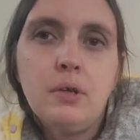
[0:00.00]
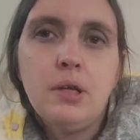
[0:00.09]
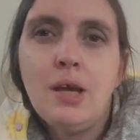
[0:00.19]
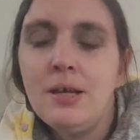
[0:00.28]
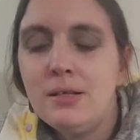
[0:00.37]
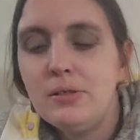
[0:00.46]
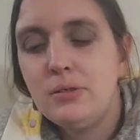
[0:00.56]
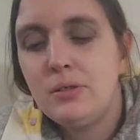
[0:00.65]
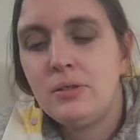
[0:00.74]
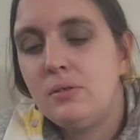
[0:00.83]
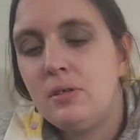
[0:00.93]
Yeah, it
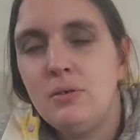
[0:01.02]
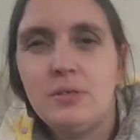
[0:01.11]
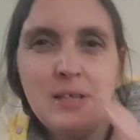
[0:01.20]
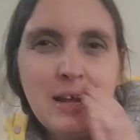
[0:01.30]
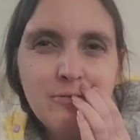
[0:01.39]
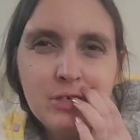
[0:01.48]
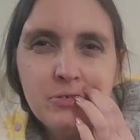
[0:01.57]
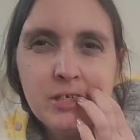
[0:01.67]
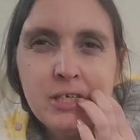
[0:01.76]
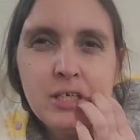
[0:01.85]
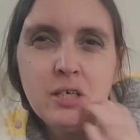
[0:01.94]
was an average
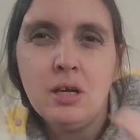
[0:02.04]
read.